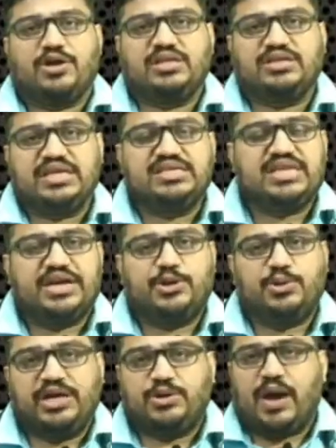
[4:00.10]
are the things that
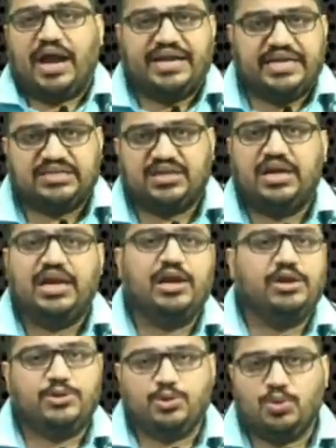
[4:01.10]
you need to
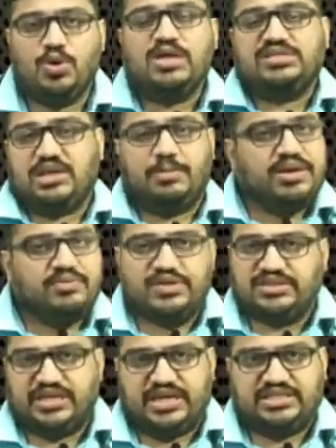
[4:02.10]
additionally do? Some
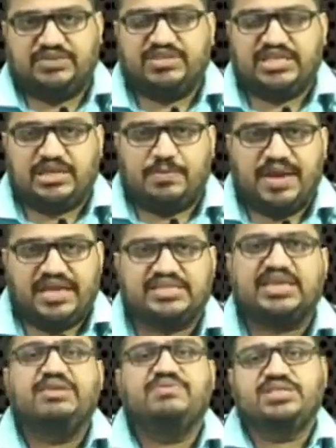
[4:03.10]
investigation, which are the
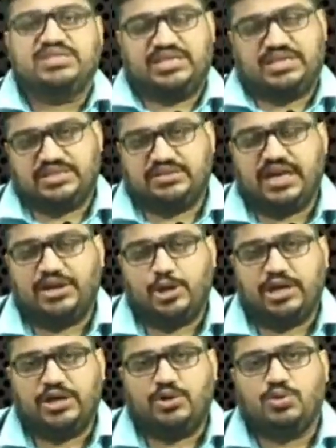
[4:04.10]
basic investigation that
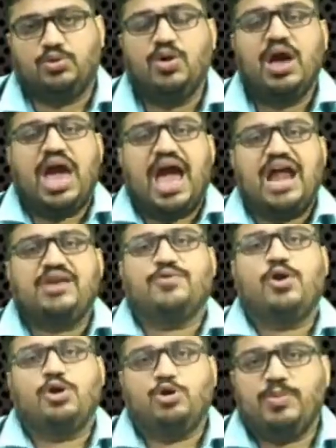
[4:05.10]
you need to do, and
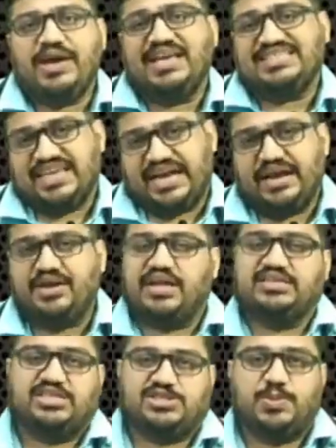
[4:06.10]
followed by a
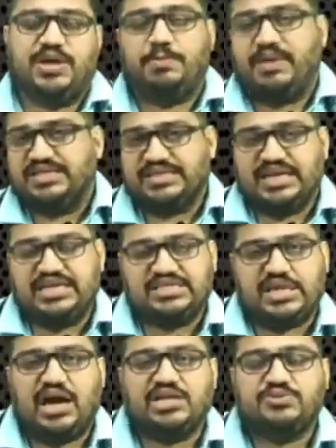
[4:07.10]
secondary assessment, basically
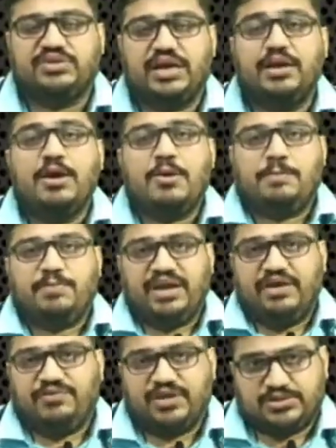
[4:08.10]
starts with a
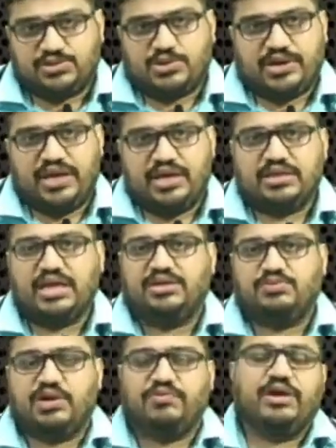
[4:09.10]
brief history, that
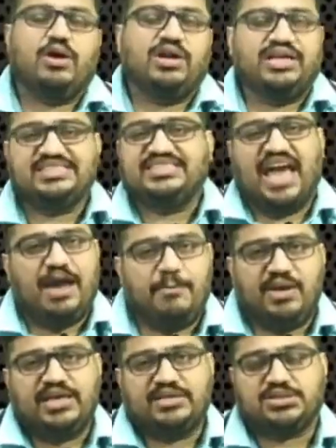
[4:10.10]
is what we call as
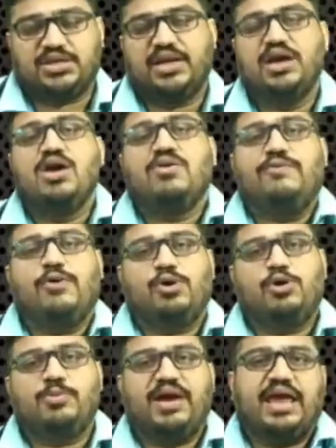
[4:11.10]
sample history,
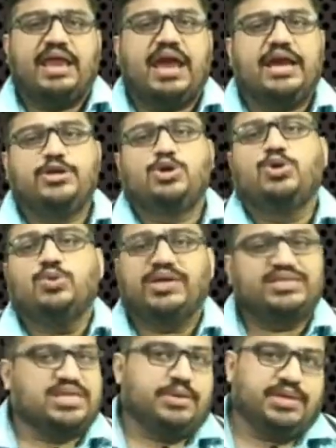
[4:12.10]
followed by an head-to-toe
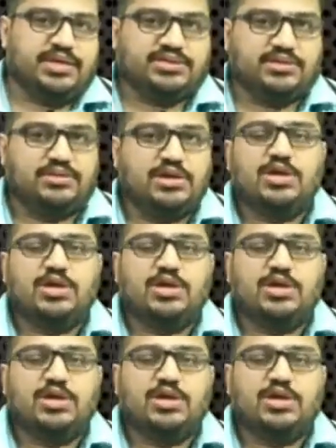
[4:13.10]
examination.